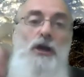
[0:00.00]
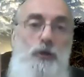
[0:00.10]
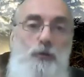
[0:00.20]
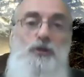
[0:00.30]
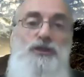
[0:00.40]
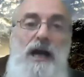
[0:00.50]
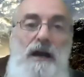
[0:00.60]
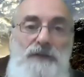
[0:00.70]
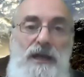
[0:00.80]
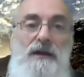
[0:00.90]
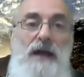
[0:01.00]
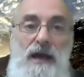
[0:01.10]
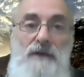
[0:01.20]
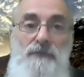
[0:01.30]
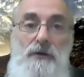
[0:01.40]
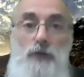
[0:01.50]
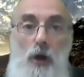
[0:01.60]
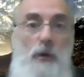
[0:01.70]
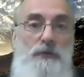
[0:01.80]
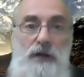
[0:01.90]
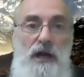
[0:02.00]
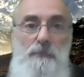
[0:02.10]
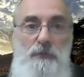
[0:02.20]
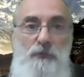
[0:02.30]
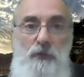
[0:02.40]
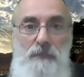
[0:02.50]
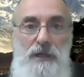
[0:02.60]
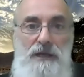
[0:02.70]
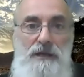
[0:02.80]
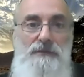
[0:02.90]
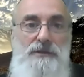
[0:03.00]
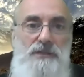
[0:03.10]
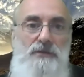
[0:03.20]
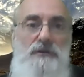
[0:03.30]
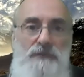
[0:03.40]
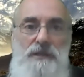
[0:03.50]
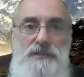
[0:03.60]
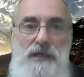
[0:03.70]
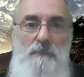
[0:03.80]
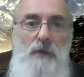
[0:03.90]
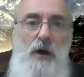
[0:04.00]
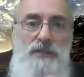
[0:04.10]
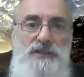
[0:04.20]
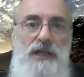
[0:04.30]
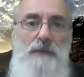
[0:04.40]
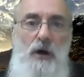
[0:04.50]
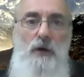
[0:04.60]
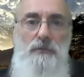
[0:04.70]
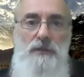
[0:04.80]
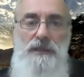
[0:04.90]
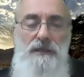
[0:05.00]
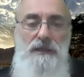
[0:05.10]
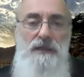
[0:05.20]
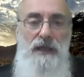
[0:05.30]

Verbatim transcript: You shall not have no other God before me. This is the unity of Hashem. Hashem only.